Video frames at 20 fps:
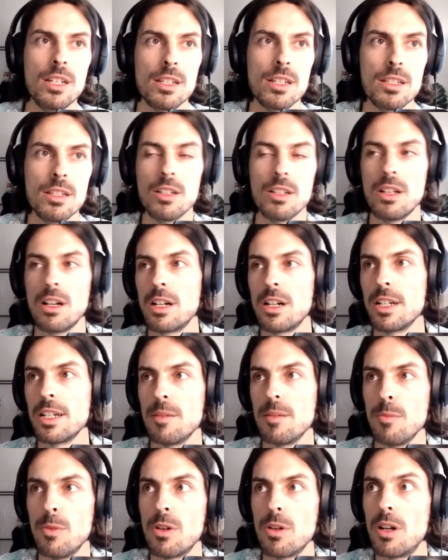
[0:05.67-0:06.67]
it's not art
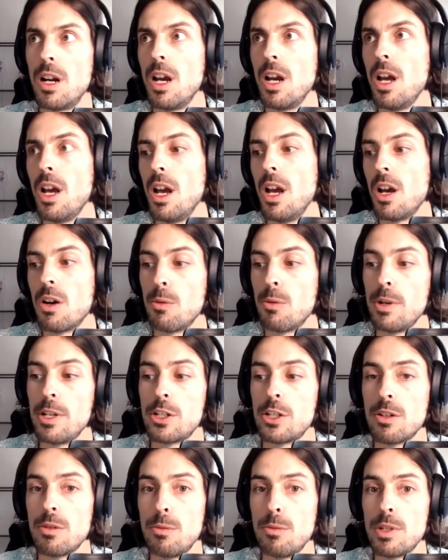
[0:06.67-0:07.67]
anymore,
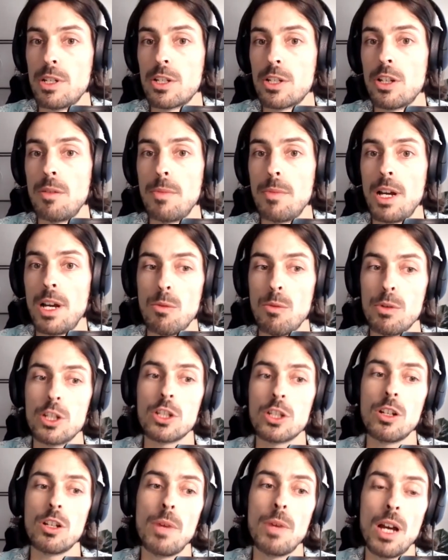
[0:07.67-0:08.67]
which
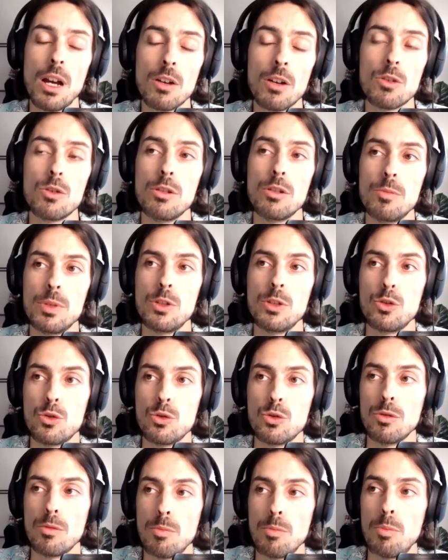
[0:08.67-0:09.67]
somehow could be
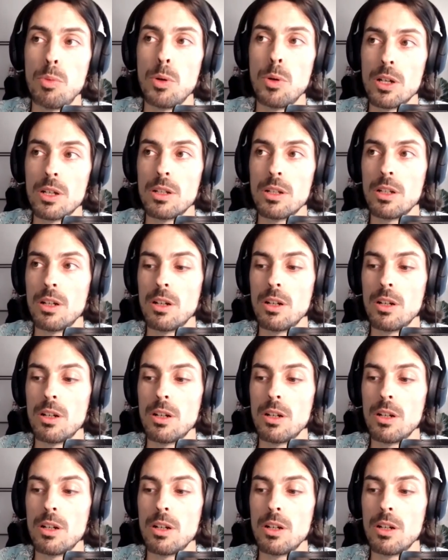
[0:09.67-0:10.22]
true. But